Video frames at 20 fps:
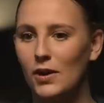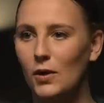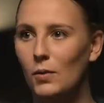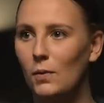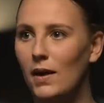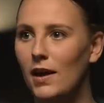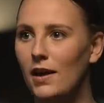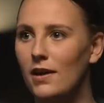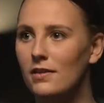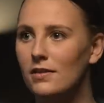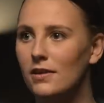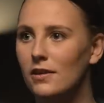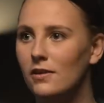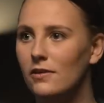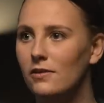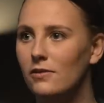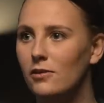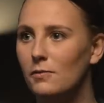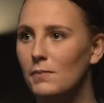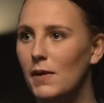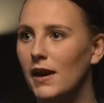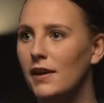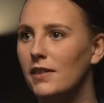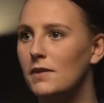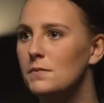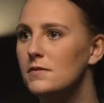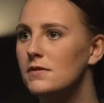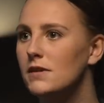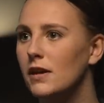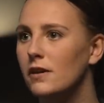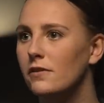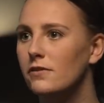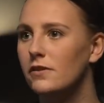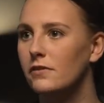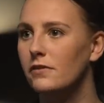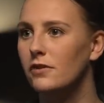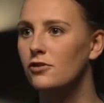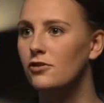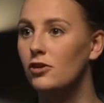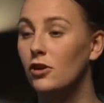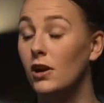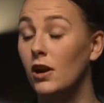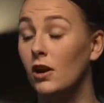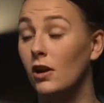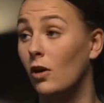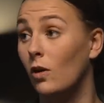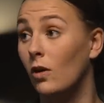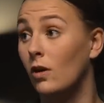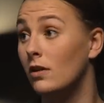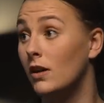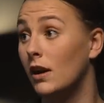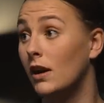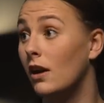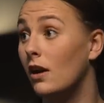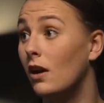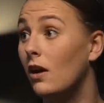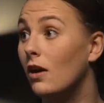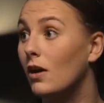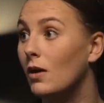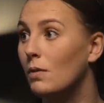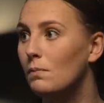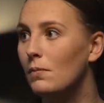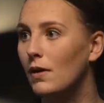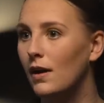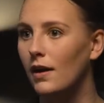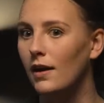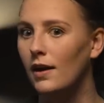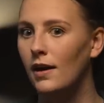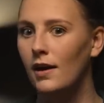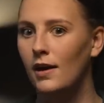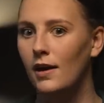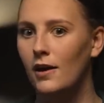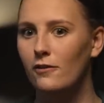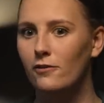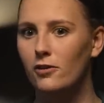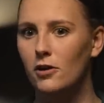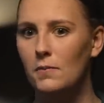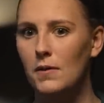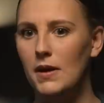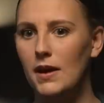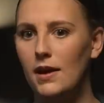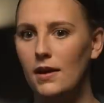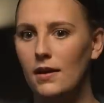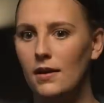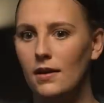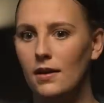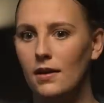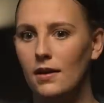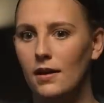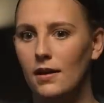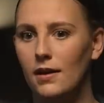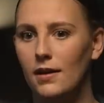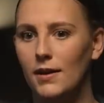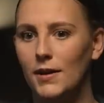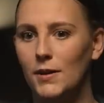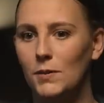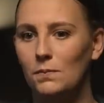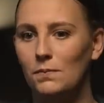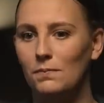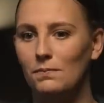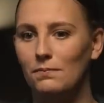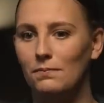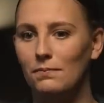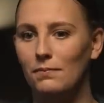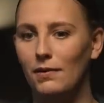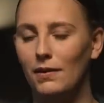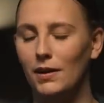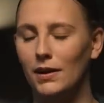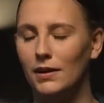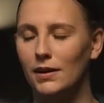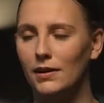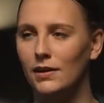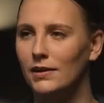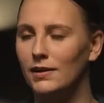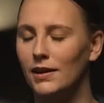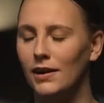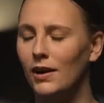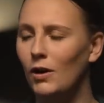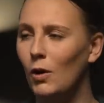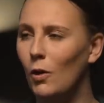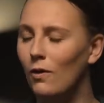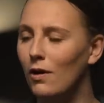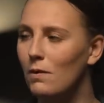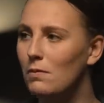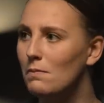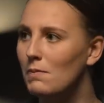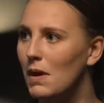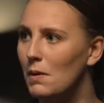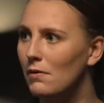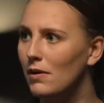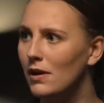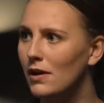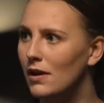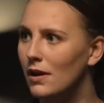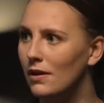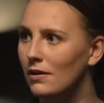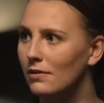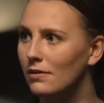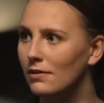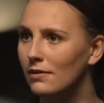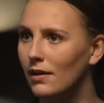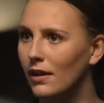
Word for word: little ways of reminding themselves of their journey, or, or none at all. But for me, um, I got a horrible memory, you know.